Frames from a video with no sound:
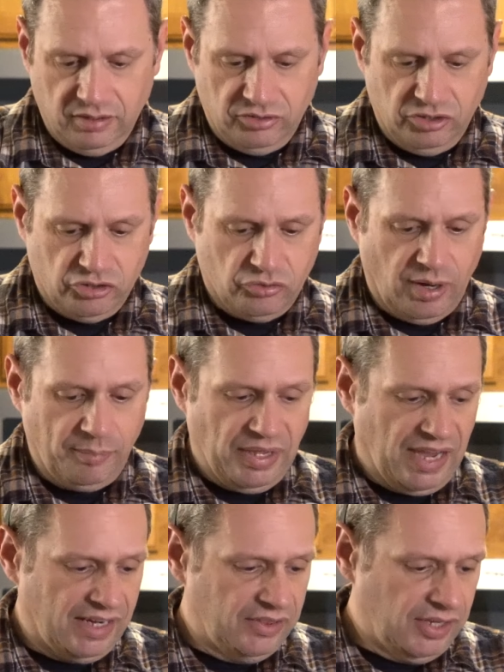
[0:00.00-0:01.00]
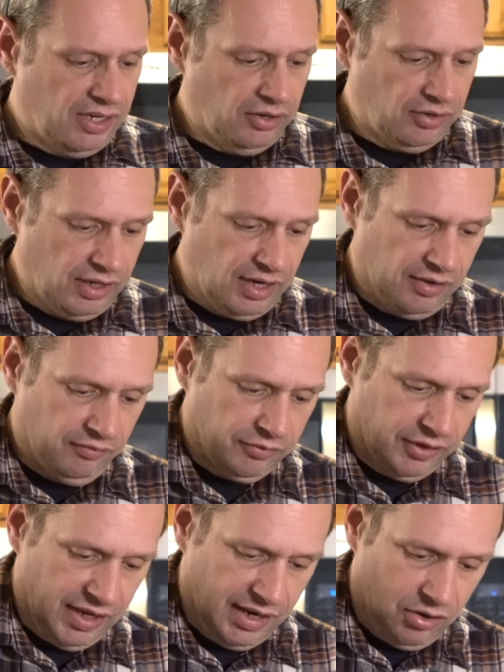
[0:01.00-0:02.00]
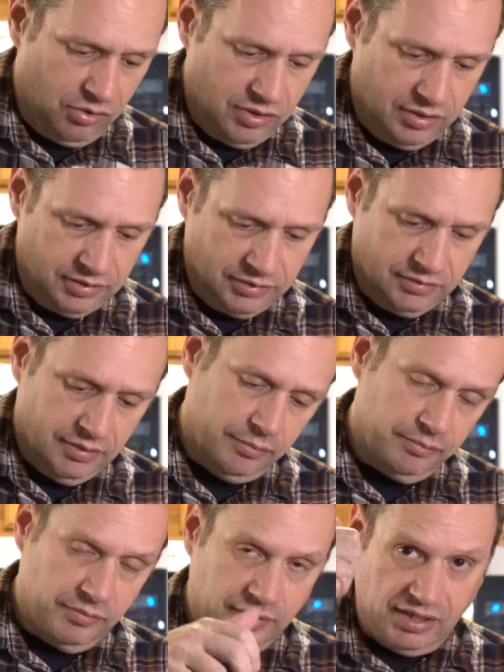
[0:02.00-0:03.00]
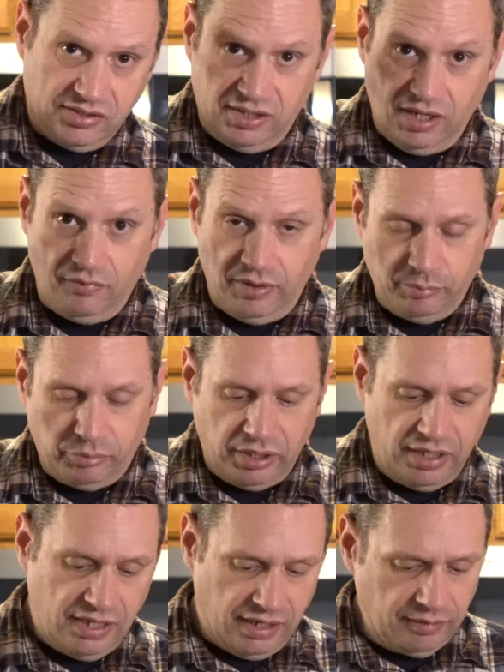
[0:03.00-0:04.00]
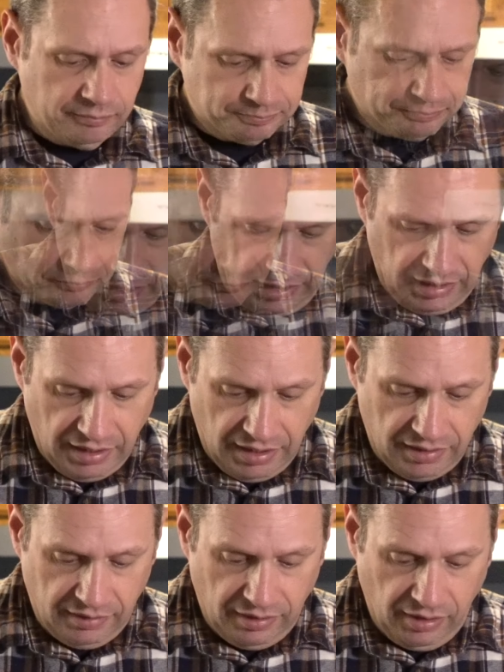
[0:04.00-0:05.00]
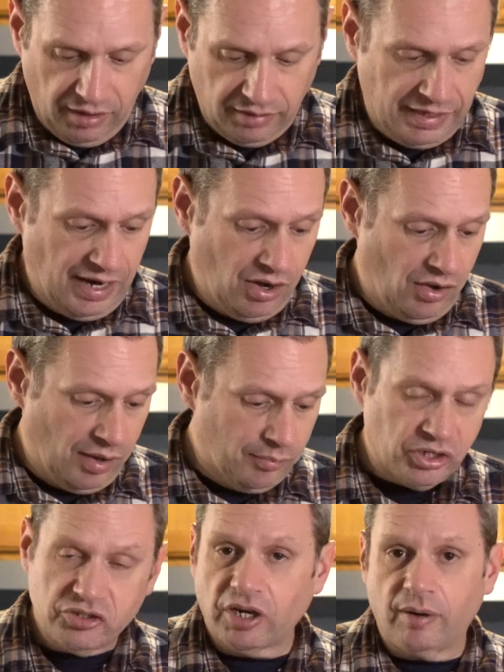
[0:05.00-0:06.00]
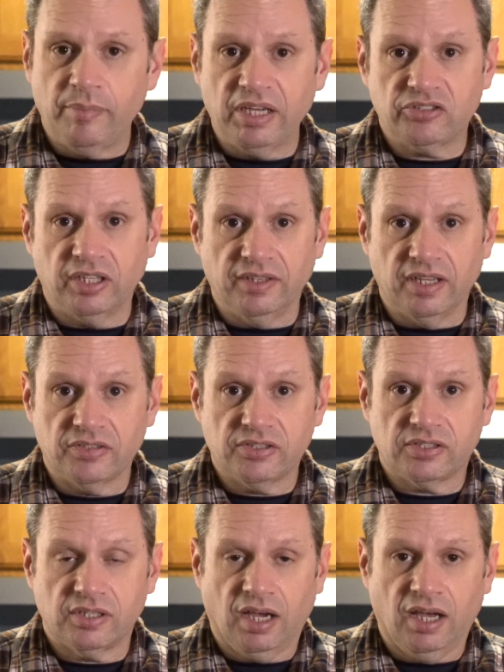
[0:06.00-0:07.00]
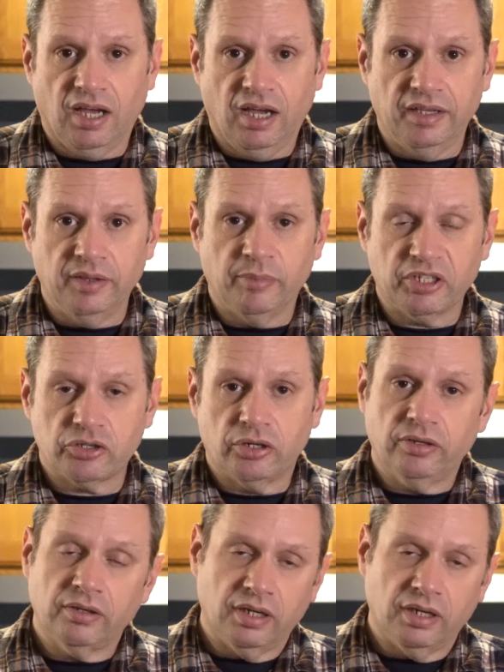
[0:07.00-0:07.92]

Just drop that in there, and for now, that's the oven preheating. And now I'm gonna start mixing this in the mixer,